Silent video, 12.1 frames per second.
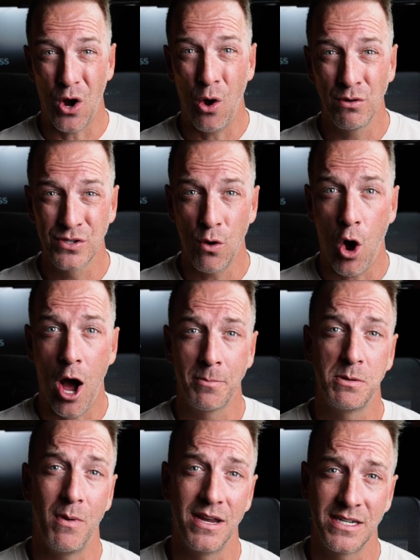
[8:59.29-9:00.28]
also
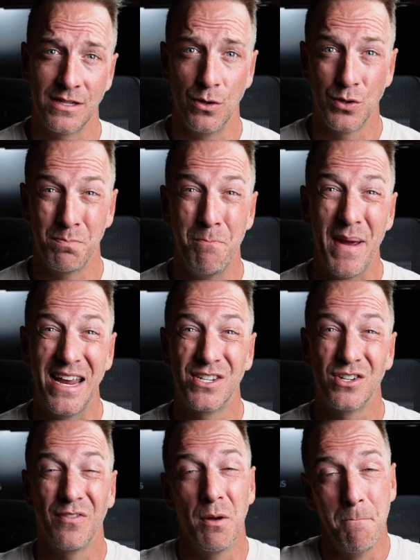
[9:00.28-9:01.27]
optimizing those
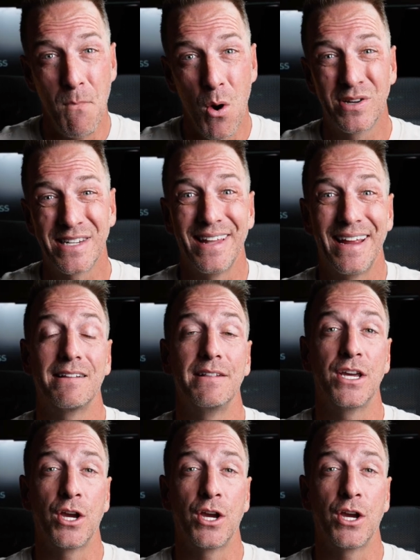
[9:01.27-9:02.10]
based on the most likely